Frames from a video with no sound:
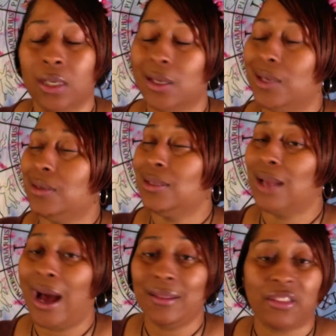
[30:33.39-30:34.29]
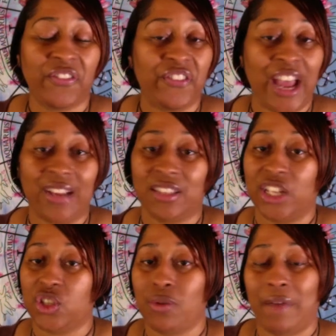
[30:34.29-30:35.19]
And not the fact
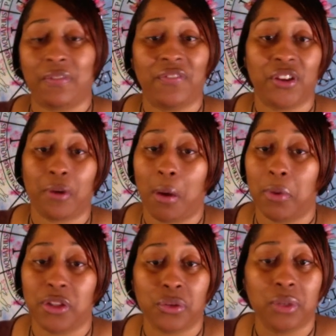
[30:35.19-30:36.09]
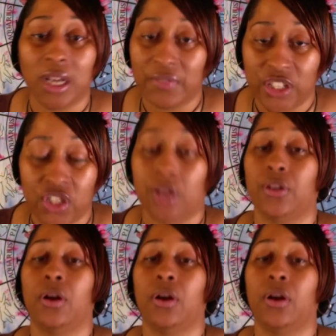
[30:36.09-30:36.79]
that you have to figure out whether you love each other.